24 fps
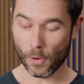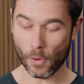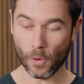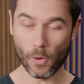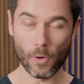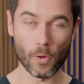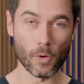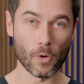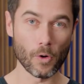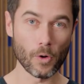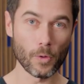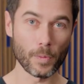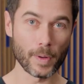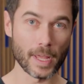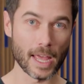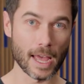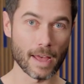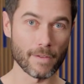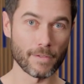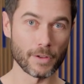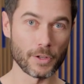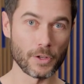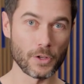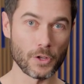or we
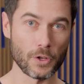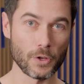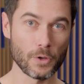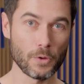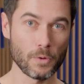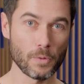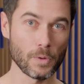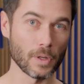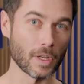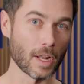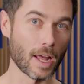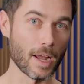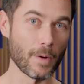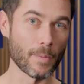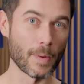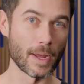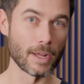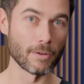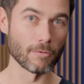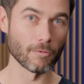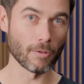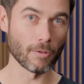have a new lightweight